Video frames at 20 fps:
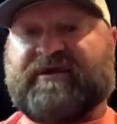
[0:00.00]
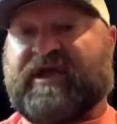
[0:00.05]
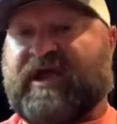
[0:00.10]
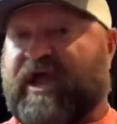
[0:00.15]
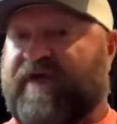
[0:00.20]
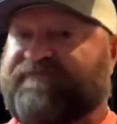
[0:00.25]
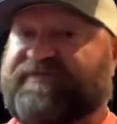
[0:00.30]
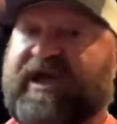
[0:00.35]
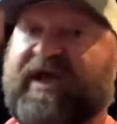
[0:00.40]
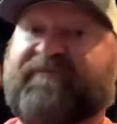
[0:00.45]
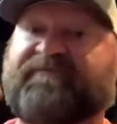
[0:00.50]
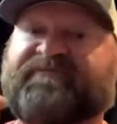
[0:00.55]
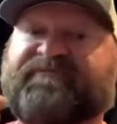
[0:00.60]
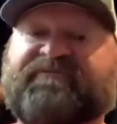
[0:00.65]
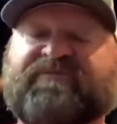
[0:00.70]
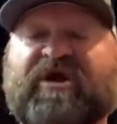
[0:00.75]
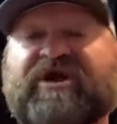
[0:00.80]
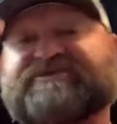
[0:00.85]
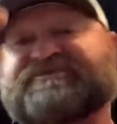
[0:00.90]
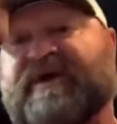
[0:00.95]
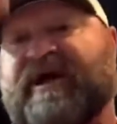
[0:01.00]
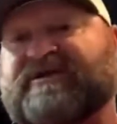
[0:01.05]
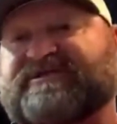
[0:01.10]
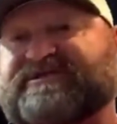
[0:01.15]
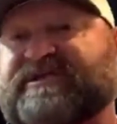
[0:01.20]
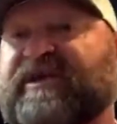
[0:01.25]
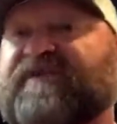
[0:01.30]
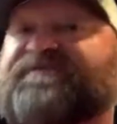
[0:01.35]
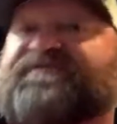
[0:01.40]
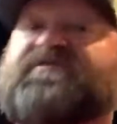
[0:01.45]
if that brush pile's
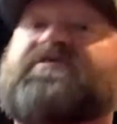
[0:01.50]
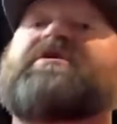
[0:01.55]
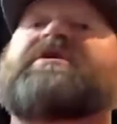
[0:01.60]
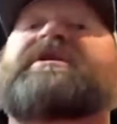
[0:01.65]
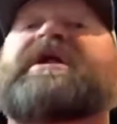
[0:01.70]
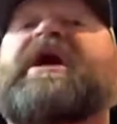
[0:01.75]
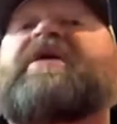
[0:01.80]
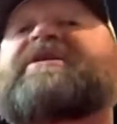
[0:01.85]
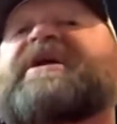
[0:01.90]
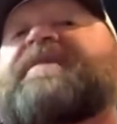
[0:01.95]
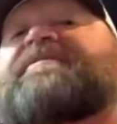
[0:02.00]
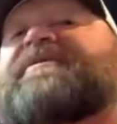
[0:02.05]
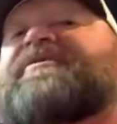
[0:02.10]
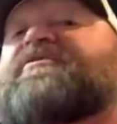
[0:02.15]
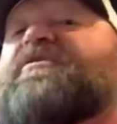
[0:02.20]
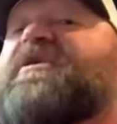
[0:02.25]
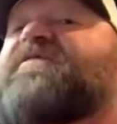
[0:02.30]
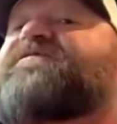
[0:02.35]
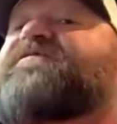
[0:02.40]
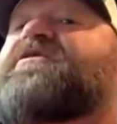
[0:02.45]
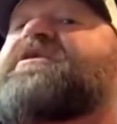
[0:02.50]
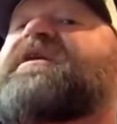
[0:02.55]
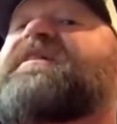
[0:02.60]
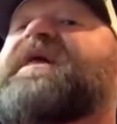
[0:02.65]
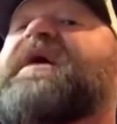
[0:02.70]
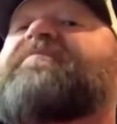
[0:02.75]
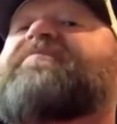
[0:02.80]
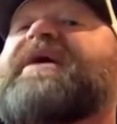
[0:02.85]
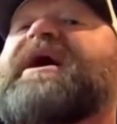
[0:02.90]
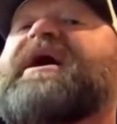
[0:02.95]
6 foot, I'll keep it 3 foot in
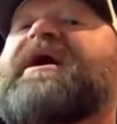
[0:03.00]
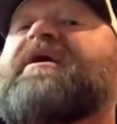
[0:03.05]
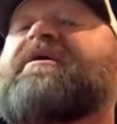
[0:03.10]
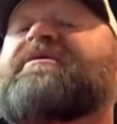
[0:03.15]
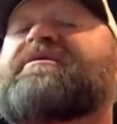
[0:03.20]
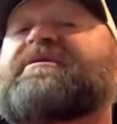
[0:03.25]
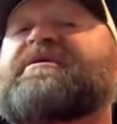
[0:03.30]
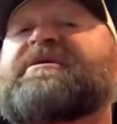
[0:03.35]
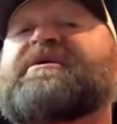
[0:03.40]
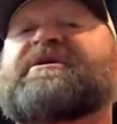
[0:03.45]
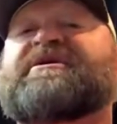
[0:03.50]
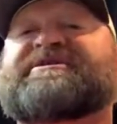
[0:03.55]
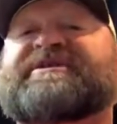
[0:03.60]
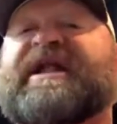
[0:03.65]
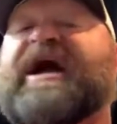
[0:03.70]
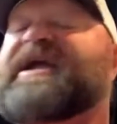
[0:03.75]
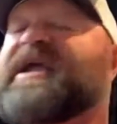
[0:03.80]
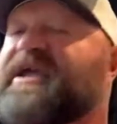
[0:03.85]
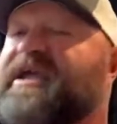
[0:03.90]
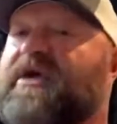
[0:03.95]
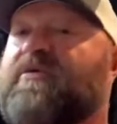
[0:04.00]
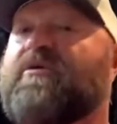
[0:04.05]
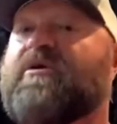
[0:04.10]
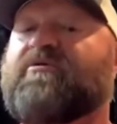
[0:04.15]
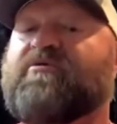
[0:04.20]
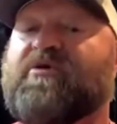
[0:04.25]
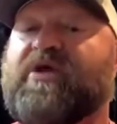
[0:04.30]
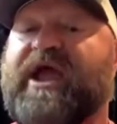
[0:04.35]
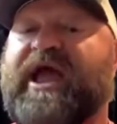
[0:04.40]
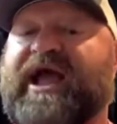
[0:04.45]
that pile so I can get one
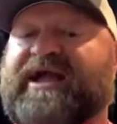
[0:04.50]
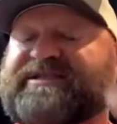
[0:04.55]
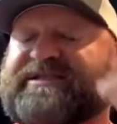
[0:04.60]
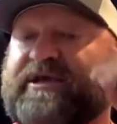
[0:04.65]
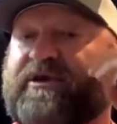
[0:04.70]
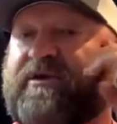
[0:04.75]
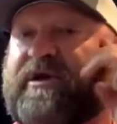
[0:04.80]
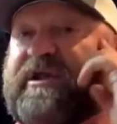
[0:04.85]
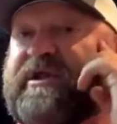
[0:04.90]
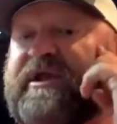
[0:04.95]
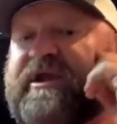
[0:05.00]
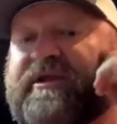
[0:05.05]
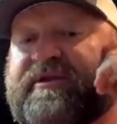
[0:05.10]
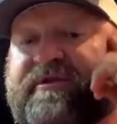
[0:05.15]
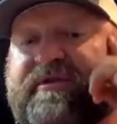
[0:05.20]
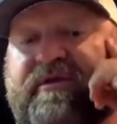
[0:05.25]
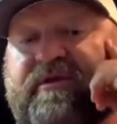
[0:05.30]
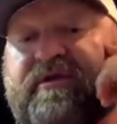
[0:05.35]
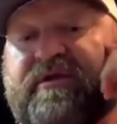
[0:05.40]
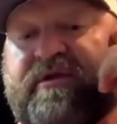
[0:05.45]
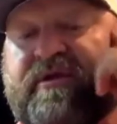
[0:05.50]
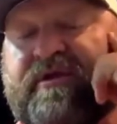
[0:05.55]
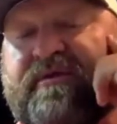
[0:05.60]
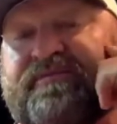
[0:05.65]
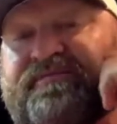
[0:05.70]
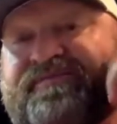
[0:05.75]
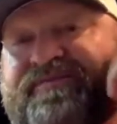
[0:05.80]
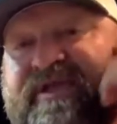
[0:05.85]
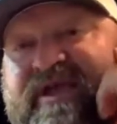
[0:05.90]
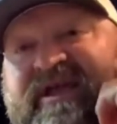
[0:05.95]
to react to it. And
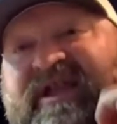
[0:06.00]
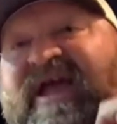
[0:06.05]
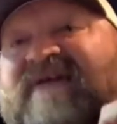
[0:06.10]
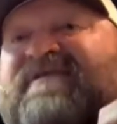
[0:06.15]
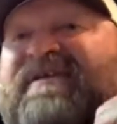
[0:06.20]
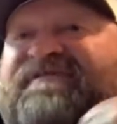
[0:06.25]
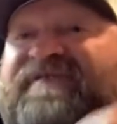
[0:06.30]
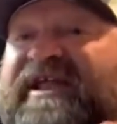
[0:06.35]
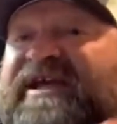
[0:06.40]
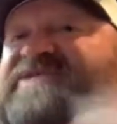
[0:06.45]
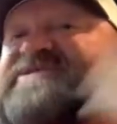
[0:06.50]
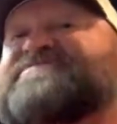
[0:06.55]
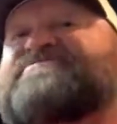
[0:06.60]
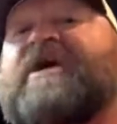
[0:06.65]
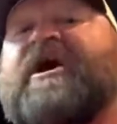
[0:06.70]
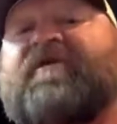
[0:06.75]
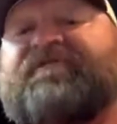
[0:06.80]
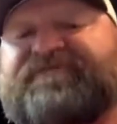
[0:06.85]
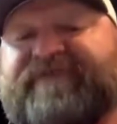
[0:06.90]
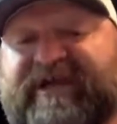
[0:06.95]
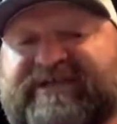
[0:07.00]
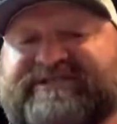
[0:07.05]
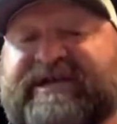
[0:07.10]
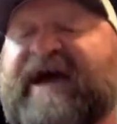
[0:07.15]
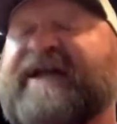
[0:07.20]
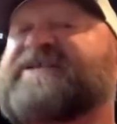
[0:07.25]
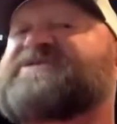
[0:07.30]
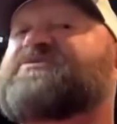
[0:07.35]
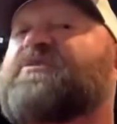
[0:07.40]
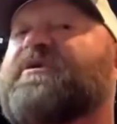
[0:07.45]
even if it is small fish,
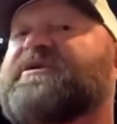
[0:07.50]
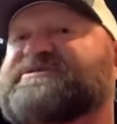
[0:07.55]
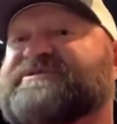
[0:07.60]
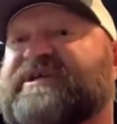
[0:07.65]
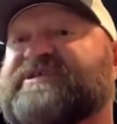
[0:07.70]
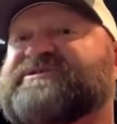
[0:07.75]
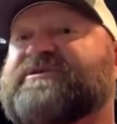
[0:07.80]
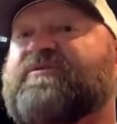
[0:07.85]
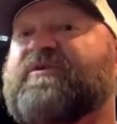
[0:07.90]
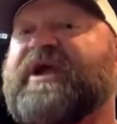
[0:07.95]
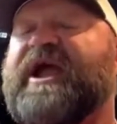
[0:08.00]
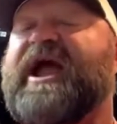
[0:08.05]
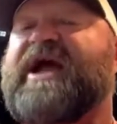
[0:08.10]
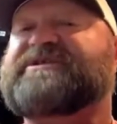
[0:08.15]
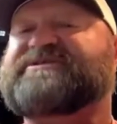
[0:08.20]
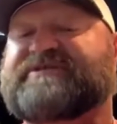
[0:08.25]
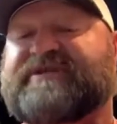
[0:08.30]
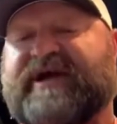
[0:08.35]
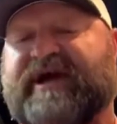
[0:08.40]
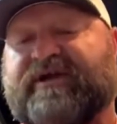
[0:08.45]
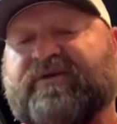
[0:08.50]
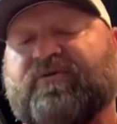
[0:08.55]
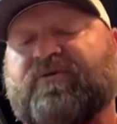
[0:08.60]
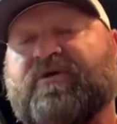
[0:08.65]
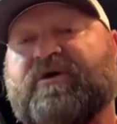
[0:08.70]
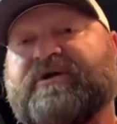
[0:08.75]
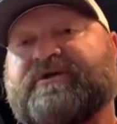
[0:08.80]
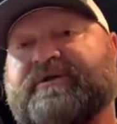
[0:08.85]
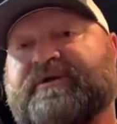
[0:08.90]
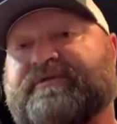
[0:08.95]
I just want to see some reaction out of
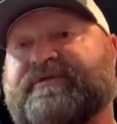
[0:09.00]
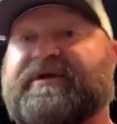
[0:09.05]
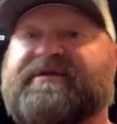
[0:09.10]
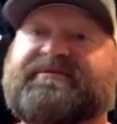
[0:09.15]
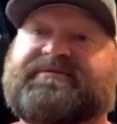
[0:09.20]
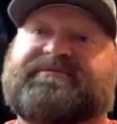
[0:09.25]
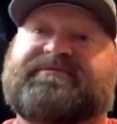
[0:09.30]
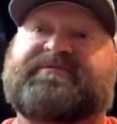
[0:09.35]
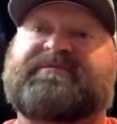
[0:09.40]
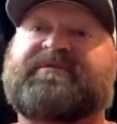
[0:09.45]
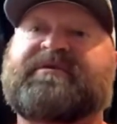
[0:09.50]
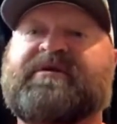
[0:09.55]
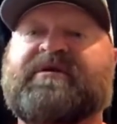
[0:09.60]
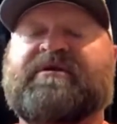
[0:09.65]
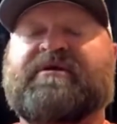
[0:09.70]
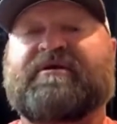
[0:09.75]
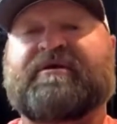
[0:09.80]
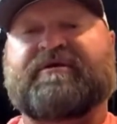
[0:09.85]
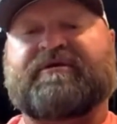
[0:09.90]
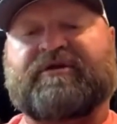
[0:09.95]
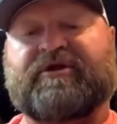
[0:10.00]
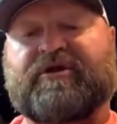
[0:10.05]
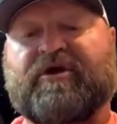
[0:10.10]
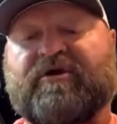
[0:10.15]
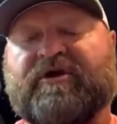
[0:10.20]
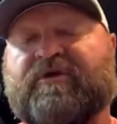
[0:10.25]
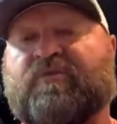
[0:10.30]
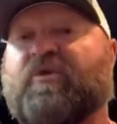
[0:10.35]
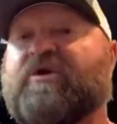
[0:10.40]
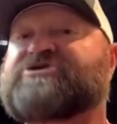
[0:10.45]
one. And then,
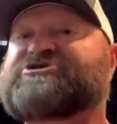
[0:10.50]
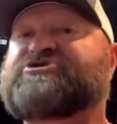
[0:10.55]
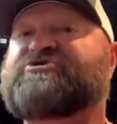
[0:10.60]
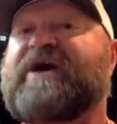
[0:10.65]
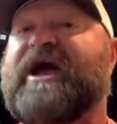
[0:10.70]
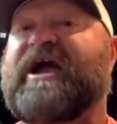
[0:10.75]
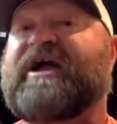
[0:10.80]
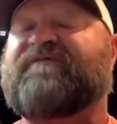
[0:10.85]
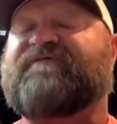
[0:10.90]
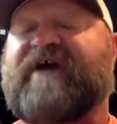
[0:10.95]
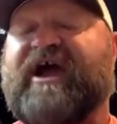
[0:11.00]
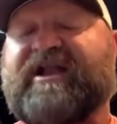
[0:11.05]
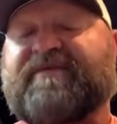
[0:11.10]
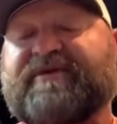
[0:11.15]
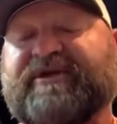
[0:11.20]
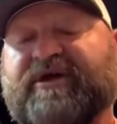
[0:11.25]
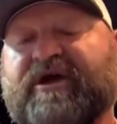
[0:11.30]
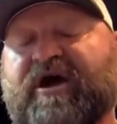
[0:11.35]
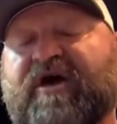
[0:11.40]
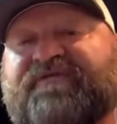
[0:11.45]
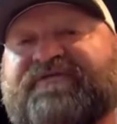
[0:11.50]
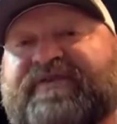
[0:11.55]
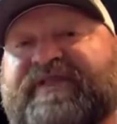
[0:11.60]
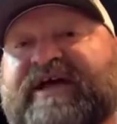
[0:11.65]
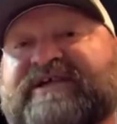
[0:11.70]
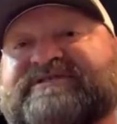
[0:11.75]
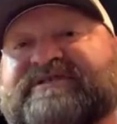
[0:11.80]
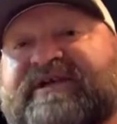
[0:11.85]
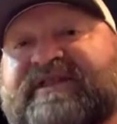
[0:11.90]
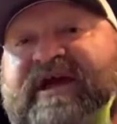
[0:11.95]
once you aggravate them enough and
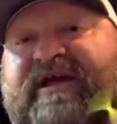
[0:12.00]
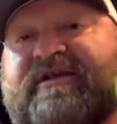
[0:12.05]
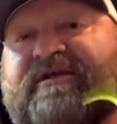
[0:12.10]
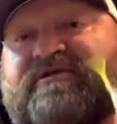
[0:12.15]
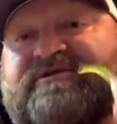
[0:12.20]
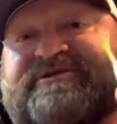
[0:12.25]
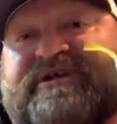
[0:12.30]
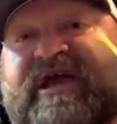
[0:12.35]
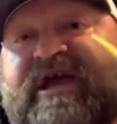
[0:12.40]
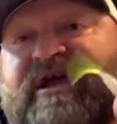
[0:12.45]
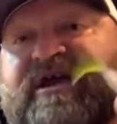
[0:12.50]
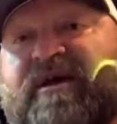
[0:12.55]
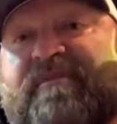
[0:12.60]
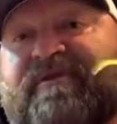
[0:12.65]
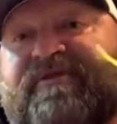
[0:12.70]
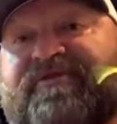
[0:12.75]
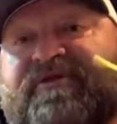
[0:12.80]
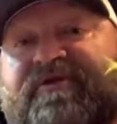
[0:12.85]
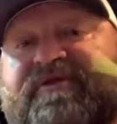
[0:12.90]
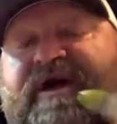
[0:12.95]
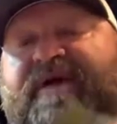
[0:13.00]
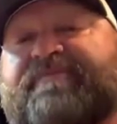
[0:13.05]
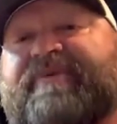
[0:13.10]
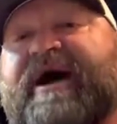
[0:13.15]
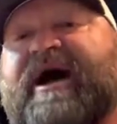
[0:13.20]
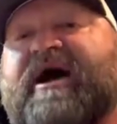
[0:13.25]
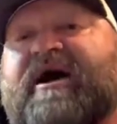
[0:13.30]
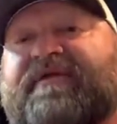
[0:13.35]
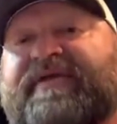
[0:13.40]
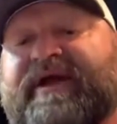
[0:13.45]
they see that little jig coming through that
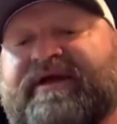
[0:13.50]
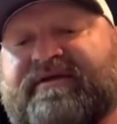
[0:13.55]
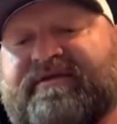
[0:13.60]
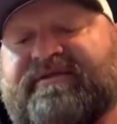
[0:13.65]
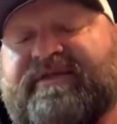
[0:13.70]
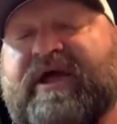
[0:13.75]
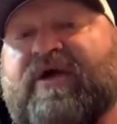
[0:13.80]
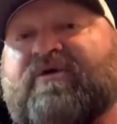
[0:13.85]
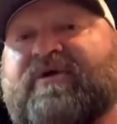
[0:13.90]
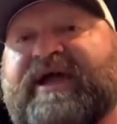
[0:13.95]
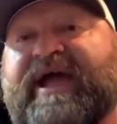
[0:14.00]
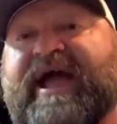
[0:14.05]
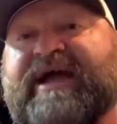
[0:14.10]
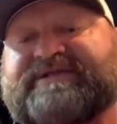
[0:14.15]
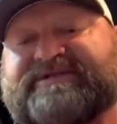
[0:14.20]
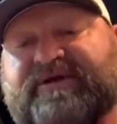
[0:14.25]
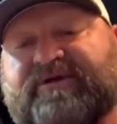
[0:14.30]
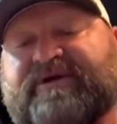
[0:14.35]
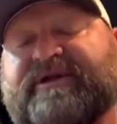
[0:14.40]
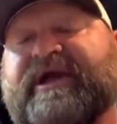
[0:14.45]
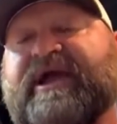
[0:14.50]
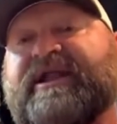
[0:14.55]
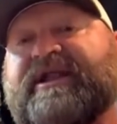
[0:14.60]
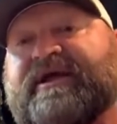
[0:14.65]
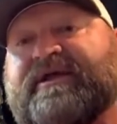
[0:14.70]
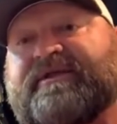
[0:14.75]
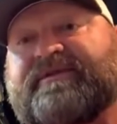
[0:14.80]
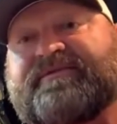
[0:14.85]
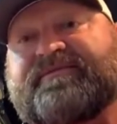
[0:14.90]
pile, they'll react to it and eat it.